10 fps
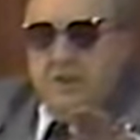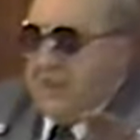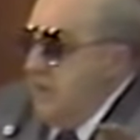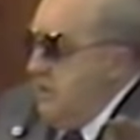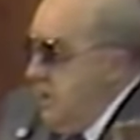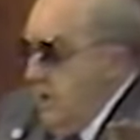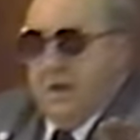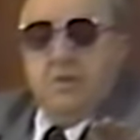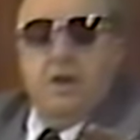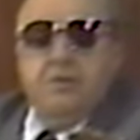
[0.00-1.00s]
you did,
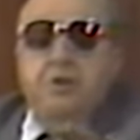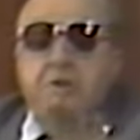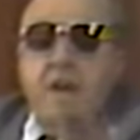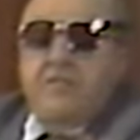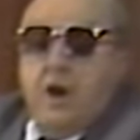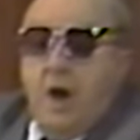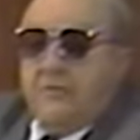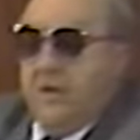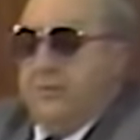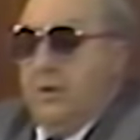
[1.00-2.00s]
and, and you're never
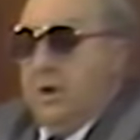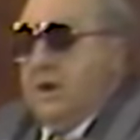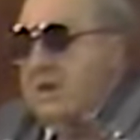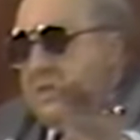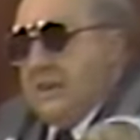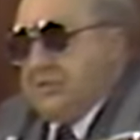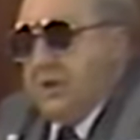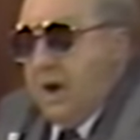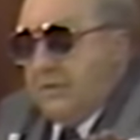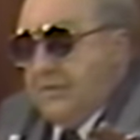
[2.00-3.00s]
off the floor. That's
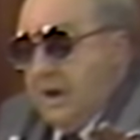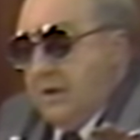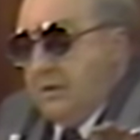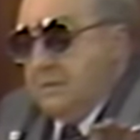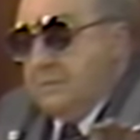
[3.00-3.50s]
enough now.